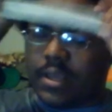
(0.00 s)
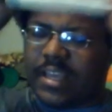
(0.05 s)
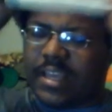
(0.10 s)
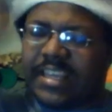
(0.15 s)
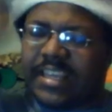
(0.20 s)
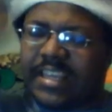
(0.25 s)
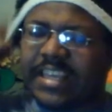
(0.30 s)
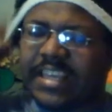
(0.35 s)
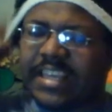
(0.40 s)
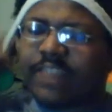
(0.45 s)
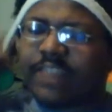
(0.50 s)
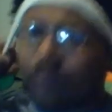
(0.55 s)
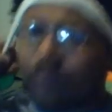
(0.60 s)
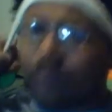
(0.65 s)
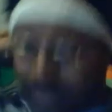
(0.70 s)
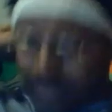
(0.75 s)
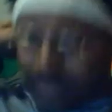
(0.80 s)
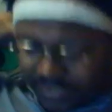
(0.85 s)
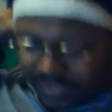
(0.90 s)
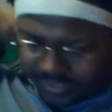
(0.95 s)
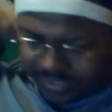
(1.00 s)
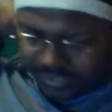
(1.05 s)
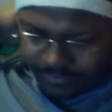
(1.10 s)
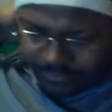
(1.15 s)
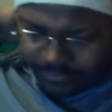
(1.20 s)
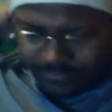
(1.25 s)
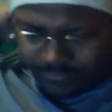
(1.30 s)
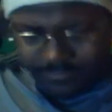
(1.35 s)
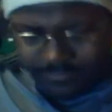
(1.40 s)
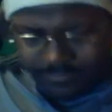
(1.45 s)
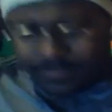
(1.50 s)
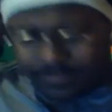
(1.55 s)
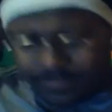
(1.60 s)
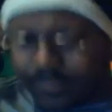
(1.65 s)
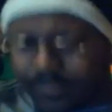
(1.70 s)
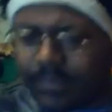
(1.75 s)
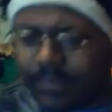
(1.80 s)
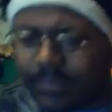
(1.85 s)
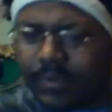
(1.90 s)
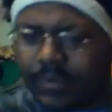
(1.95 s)
give oneself
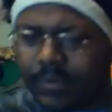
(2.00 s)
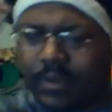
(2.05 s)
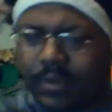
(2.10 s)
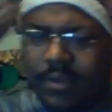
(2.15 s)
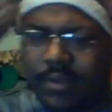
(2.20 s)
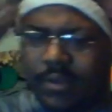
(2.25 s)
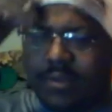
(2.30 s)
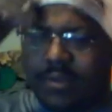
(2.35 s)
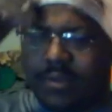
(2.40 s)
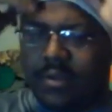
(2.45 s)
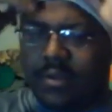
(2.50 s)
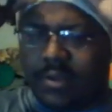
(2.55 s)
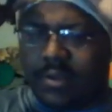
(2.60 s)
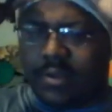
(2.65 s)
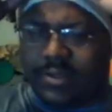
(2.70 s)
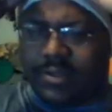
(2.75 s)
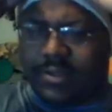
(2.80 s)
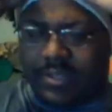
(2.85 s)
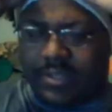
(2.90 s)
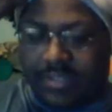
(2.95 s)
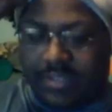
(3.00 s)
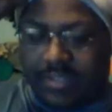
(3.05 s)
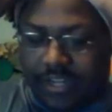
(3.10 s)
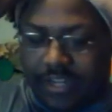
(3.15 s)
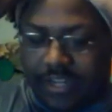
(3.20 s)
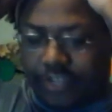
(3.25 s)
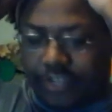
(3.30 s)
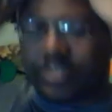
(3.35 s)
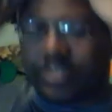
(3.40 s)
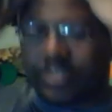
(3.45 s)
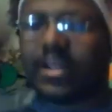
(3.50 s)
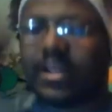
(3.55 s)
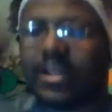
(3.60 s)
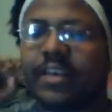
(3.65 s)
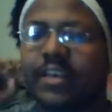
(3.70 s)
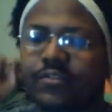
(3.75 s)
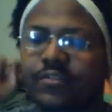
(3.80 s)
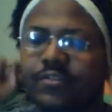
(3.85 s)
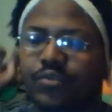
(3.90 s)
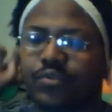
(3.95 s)
a station in
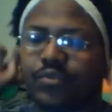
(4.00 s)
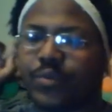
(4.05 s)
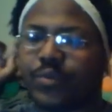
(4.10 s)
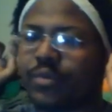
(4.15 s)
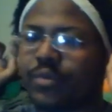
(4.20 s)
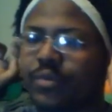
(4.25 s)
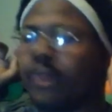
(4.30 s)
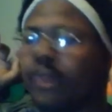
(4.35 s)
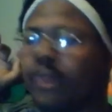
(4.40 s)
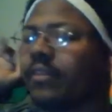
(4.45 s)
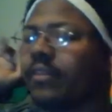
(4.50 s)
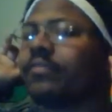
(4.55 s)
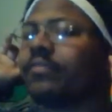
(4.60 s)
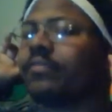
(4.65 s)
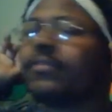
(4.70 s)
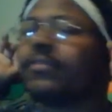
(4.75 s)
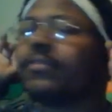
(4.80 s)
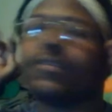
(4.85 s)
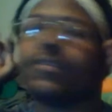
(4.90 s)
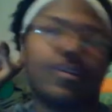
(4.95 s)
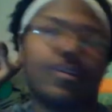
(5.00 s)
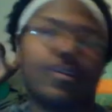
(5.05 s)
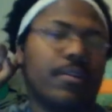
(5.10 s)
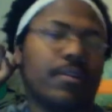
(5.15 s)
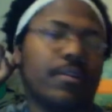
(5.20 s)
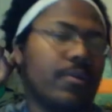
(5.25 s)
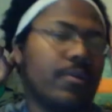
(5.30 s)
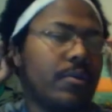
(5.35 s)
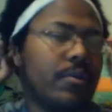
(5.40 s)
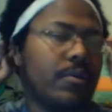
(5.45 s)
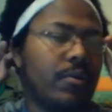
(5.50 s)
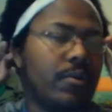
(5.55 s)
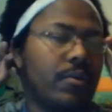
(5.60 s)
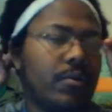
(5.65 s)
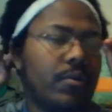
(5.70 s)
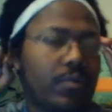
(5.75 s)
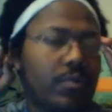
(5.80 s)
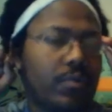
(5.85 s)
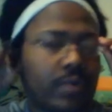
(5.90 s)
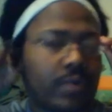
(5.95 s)
life to be proud of,
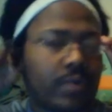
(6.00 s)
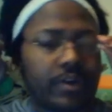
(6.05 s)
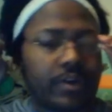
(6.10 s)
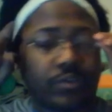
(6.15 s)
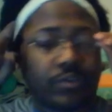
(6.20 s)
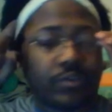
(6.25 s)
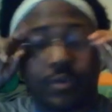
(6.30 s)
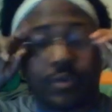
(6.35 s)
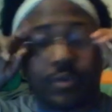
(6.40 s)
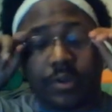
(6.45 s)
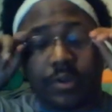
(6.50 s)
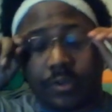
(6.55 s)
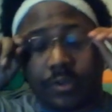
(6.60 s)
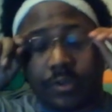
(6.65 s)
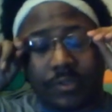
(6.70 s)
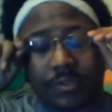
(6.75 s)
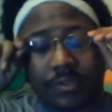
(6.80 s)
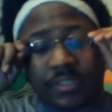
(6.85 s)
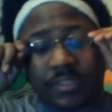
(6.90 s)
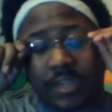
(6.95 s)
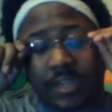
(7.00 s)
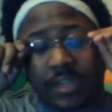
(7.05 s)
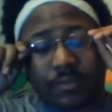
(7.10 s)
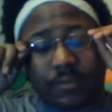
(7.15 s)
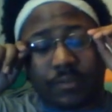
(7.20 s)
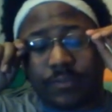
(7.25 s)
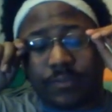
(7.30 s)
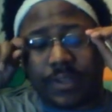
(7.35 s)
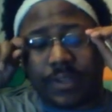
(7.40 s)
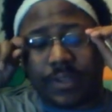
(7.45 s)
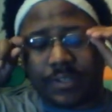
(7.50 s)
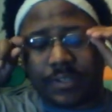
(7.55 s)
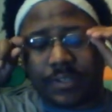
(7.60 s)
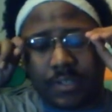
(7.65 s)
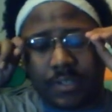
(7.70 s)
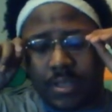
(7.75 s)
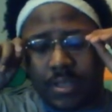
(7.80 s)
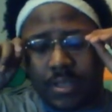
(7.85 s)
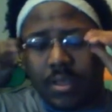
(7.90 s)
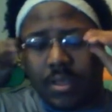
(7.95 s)
requires work, sacrifice,
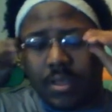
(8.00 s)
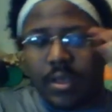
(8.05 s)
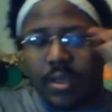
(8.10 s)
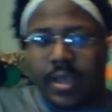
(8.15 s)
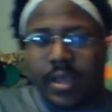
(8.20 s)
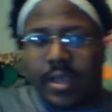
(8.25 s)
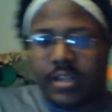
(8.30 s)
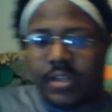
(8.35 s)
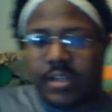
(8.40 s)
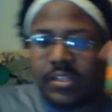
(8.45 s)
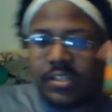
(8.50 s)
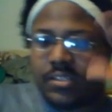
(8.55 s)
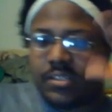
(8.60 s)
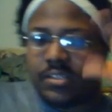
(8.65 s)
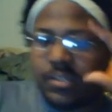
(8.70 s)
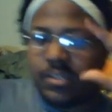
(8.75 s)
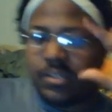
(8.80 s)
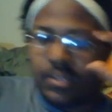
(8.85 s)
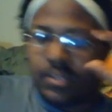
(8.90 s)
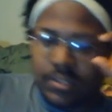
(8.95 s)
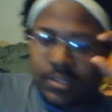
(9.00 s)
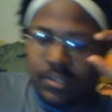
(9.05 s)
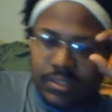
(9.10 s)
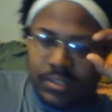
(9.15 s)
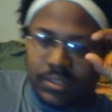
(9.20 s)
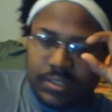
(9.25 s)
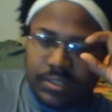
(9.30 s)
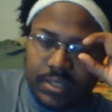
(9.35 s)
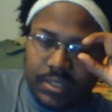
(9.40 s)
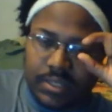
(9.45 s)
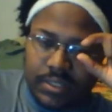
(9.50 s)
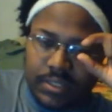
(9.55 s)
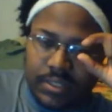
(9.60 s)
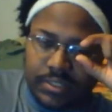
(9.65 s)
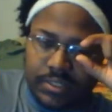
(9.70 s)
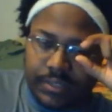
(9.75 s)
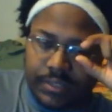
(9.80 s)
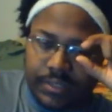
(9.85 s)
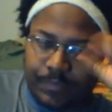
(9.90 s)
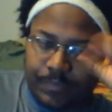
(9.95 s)
and just a
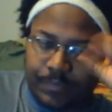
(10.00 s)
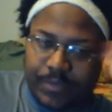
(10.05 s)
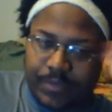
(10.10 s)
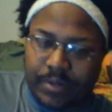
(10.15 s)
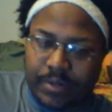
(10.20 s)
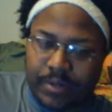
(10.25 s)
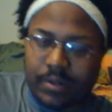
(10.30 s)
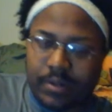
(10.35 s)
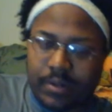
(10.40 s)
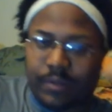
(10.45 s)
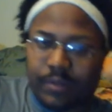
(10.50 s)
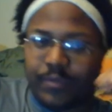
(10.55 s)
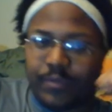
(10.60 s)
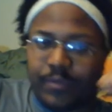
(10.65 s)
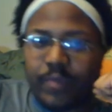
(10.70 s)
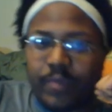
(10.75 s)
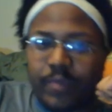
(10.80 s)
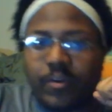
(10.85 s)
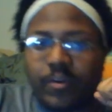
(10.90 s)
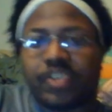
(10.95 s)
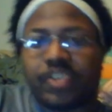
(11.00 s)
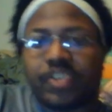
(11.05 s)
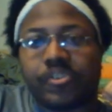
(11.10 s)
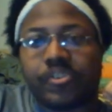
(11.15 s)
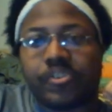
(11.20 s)
teensy bit of preparation.